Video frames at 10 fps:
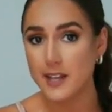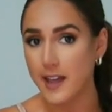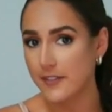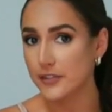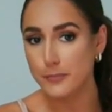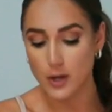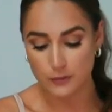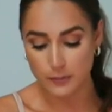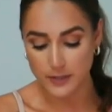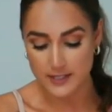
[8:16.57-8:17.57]
I haven't bought
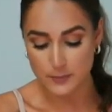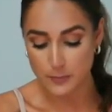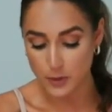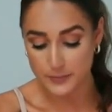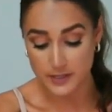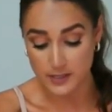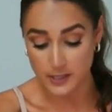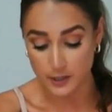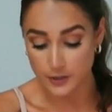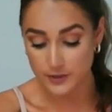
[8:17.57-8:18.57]
replacement bulbs in
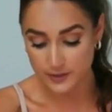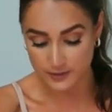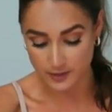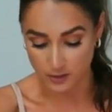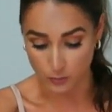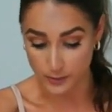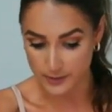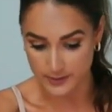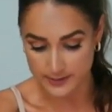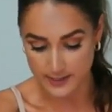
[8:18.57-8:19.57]
years, so one
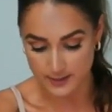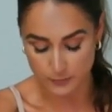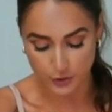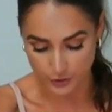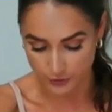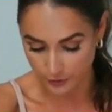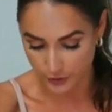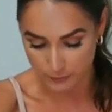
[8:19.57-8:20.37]
of these days I'm sure they're gonna